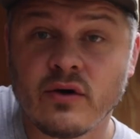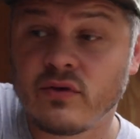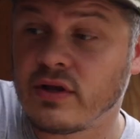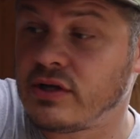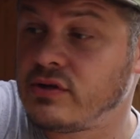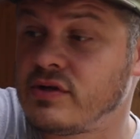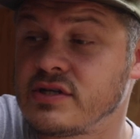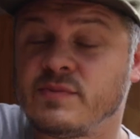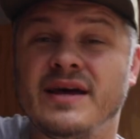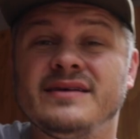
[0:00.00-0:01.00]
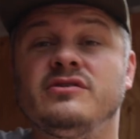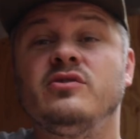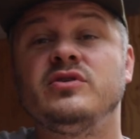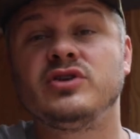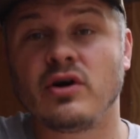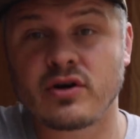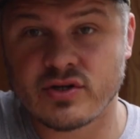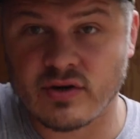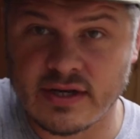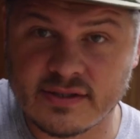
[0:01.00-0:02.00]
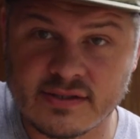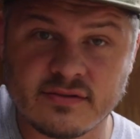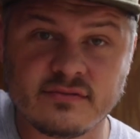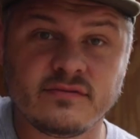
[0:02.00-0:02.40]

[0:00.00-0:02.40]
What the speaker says: really do this, but it has to do with jerk strings.